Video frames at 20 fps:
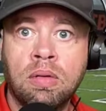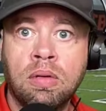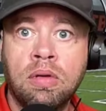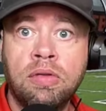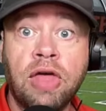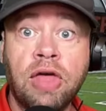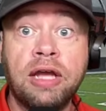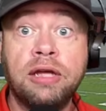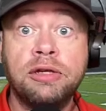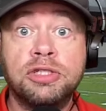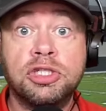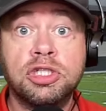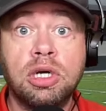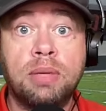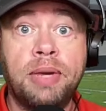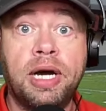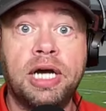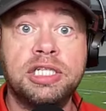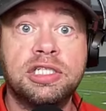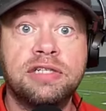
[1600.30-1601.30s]
Thank you so
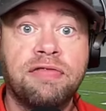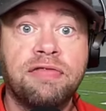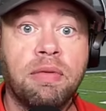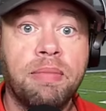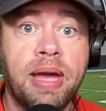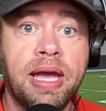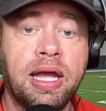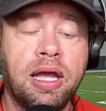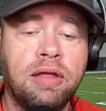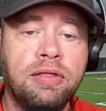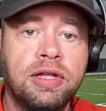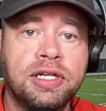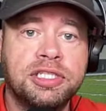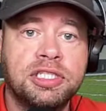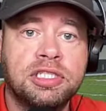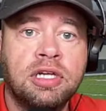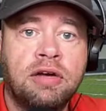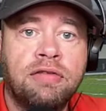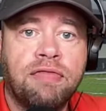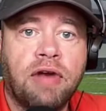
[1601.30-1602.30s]
much for making
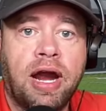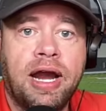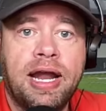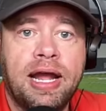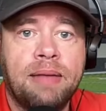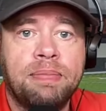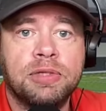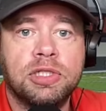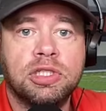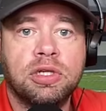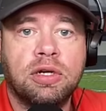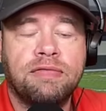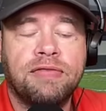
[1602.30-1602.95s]
this Friday episode